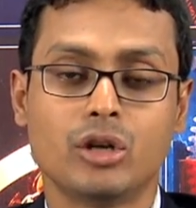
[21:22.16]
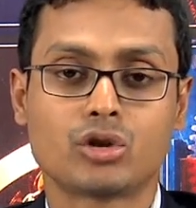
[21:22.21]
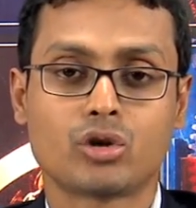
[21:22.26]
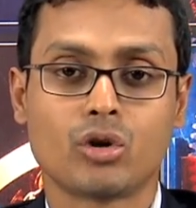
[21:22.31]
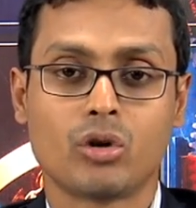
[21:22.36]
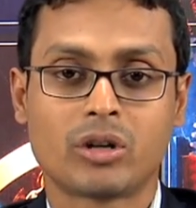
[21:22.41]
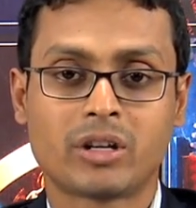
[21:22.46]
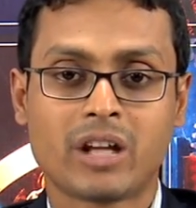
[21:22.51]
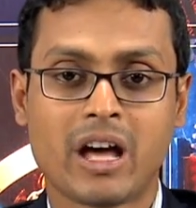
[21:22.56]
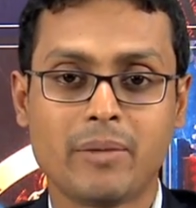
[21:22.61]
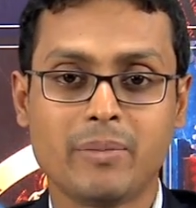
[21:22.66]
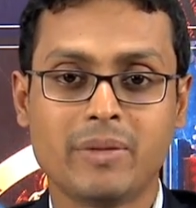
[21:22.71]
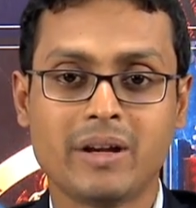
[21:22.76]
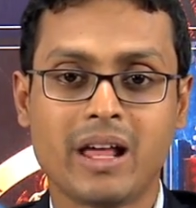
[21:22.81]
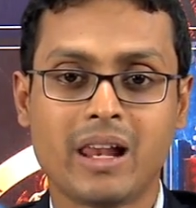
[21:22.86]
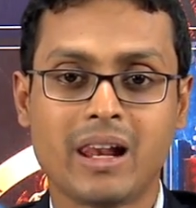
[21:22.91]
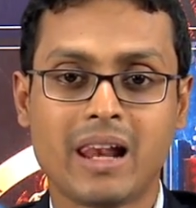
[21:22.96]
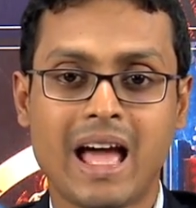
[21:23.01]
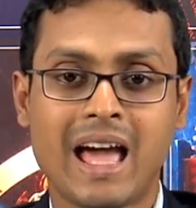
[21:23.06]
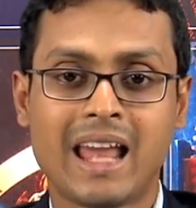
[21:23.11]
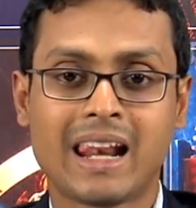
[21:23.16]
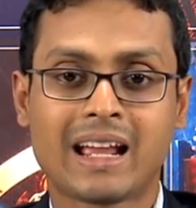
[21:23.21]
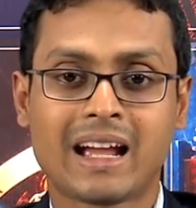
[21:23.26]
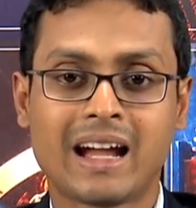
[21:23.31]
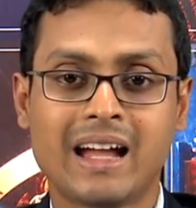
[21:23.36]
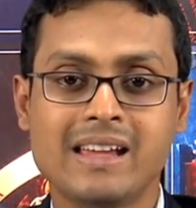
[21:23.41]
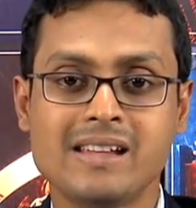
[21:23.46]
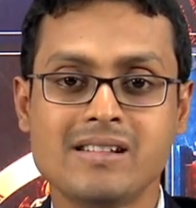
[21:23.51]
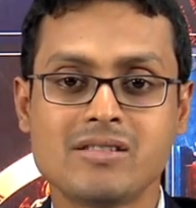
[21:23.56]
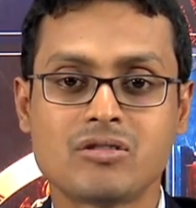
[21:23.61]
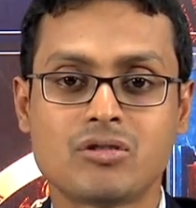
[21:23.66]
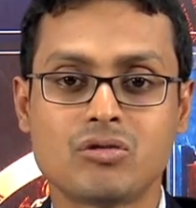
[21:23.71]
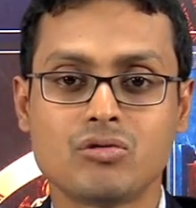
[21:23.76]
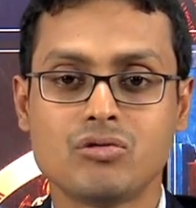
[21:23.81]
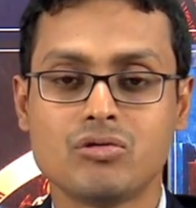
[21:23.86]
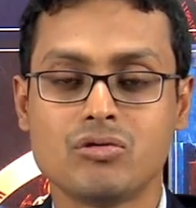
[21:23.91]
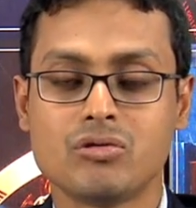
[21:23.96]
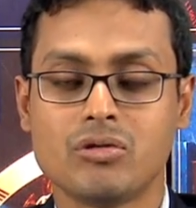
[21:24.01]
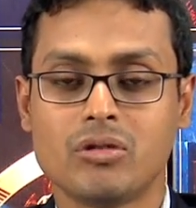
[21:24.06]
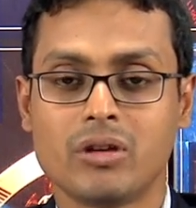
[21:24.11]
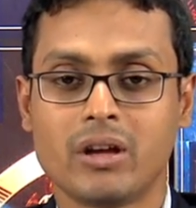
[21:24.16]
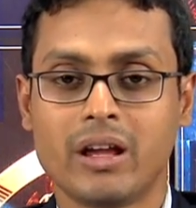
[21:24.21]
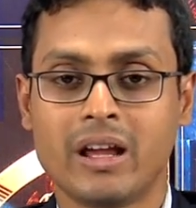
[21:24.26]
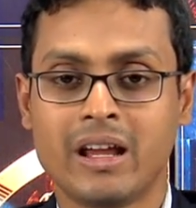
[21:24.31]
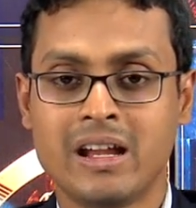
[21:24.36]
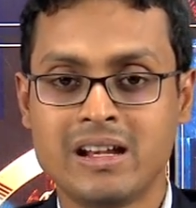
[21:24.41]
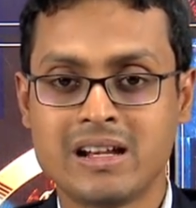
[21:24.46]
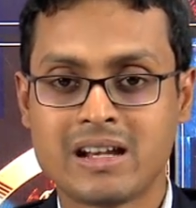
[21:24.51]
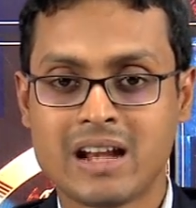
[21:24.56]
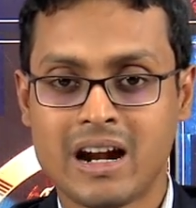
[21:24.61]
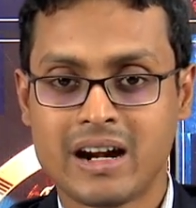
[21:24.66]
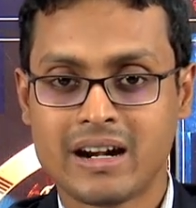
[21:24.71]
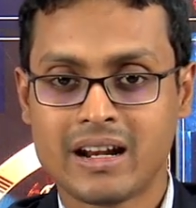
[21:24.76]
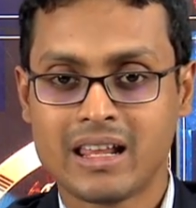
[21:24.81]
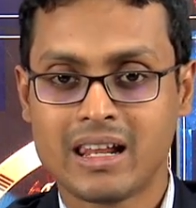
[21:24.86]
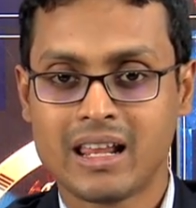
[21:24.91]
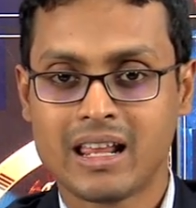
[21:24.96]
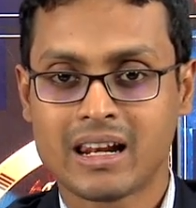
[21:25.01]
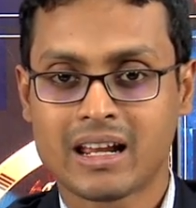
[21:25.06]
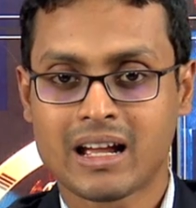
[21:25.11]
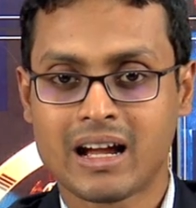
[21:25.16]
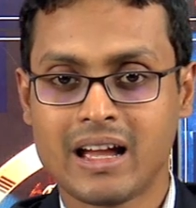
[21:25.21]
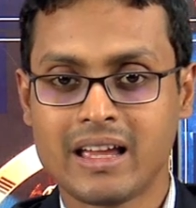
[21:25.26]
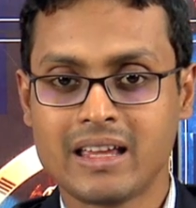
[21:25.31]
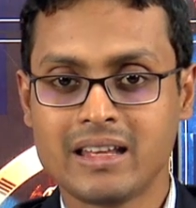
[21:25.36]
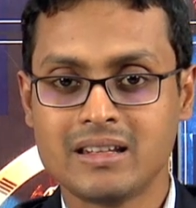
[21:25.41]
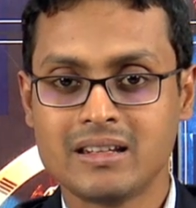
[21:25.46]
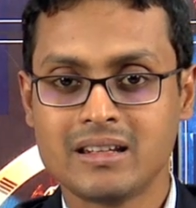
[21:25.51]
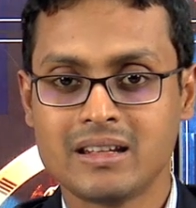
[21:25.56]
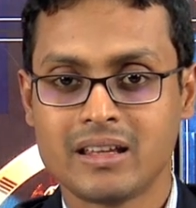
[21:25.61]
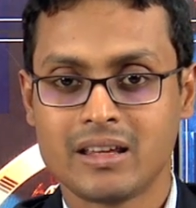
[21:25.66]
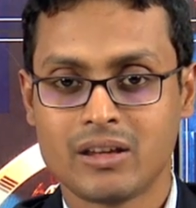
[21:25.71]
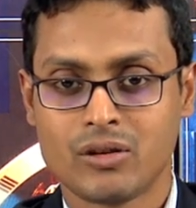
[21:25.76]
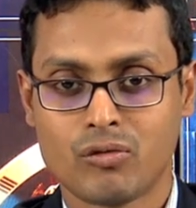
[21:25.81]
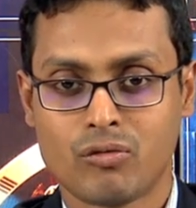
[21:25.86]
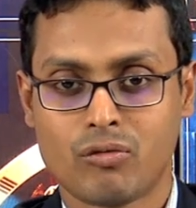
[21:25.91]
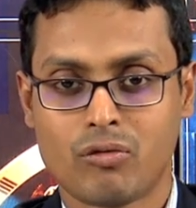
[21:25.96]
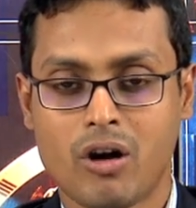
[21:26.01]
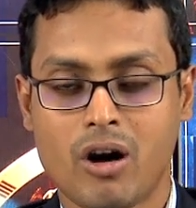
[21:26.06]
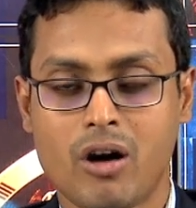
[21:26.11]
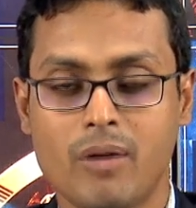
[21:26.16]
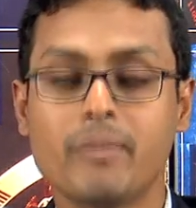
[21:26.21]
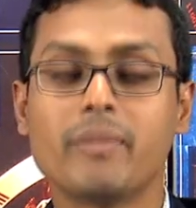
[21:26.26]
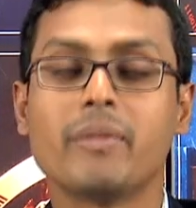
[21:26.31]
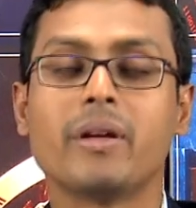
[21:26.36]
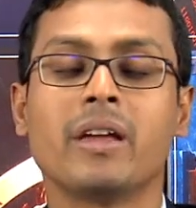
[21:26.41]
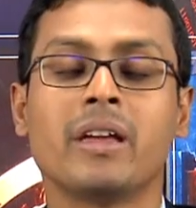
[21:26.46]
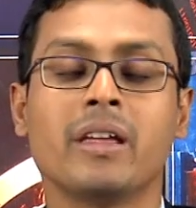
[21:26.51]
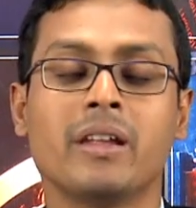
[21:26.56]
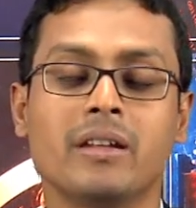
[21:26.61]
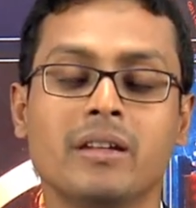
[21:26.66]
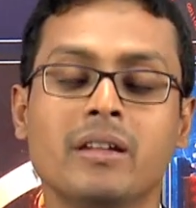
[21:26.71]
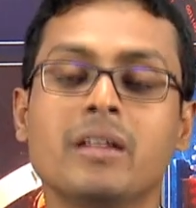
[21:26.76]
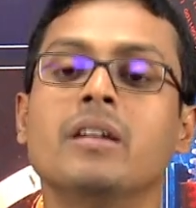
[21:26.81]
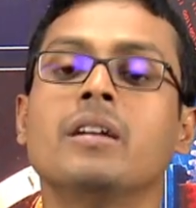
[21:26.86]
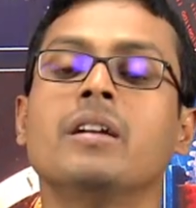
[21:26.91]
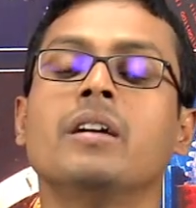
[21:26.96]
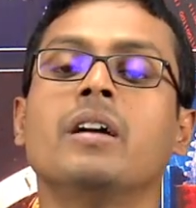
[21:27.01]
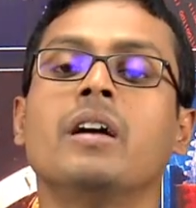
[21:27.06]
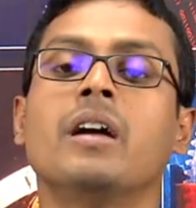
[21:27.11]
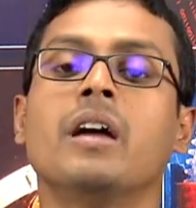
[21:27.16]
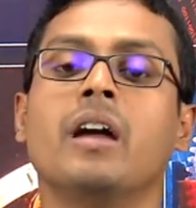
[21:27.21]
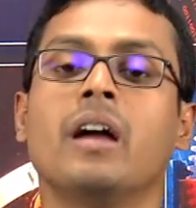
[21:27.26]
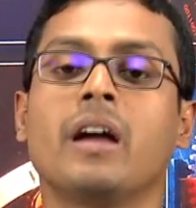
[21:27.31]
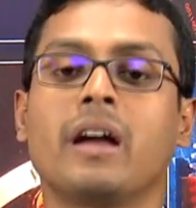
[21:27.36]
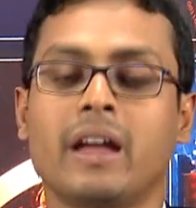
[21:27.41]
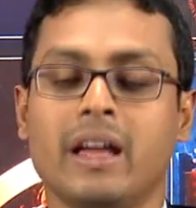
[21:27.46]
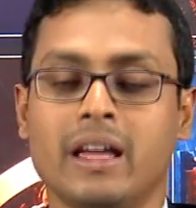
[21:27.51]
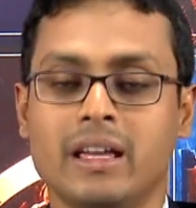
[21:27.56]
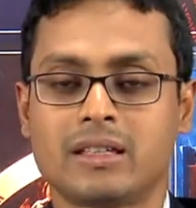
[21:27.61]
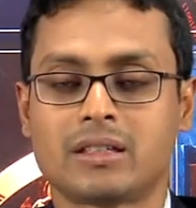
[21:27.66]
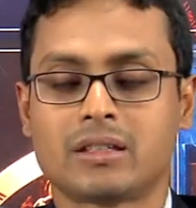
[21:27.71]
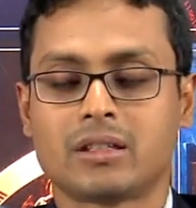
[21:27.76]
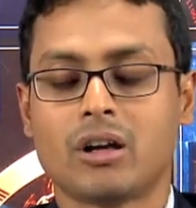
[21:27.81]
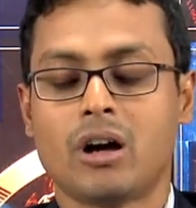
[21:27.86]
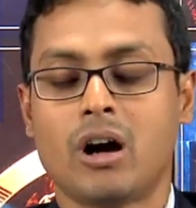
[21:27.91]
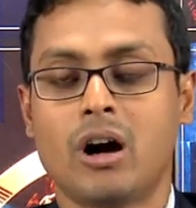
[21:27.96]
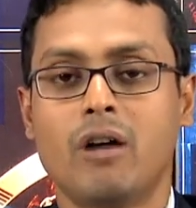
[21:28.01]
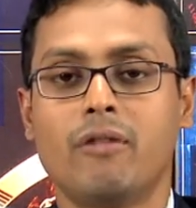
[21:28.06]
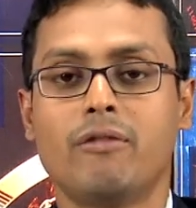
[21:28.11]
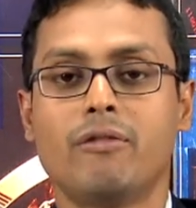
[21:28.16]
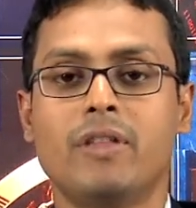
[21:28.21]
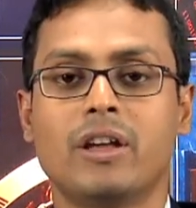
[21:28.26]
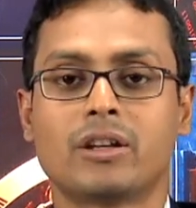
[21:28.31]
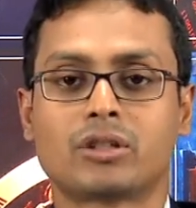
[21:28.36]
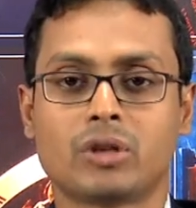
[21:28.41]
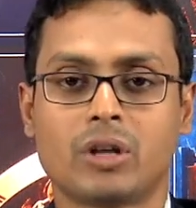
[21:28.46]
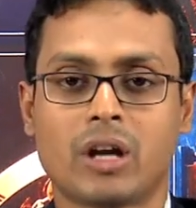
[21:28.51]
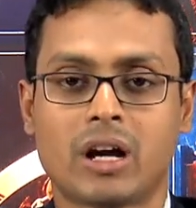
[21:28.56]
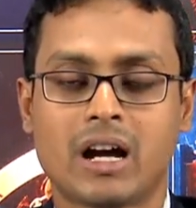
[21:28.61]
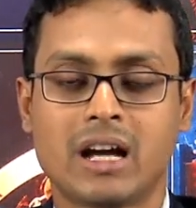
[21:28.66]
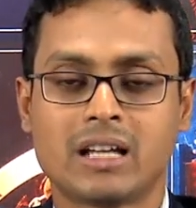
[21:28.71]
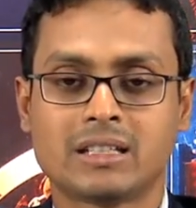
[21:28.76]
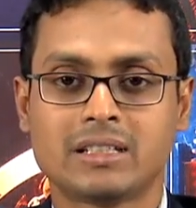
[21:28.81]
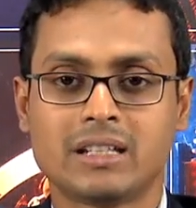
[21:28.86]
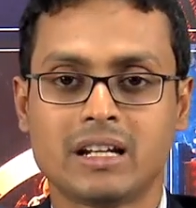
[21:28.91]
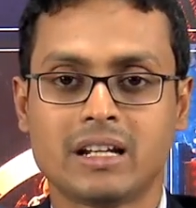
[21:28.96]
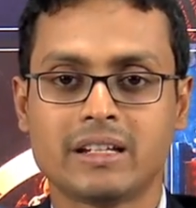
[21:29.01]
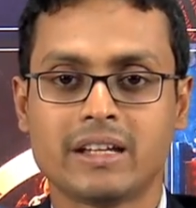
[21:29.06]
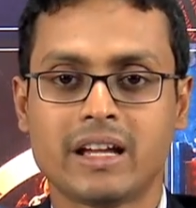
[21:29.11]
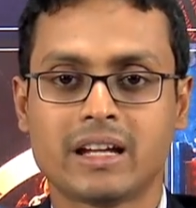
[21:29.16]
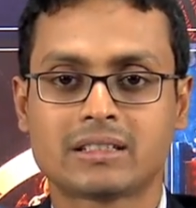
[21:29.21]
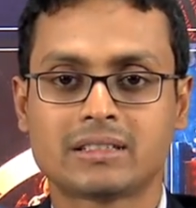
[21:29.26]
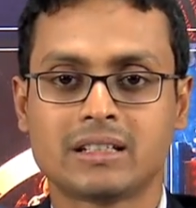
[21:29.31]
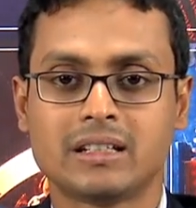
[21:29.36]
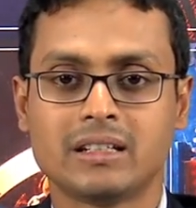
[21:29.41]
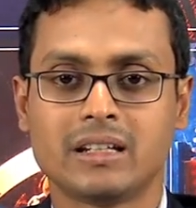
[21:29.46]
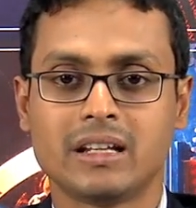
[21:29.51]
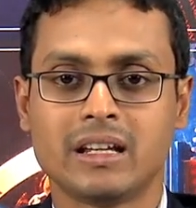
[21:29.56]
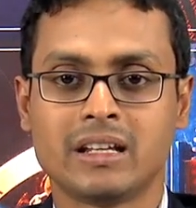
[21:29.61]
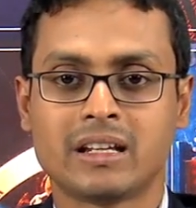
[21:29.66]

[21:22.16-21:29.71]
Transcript: So, terminal alkyne to internal alkyne you form in case of the Sonogashira reaction.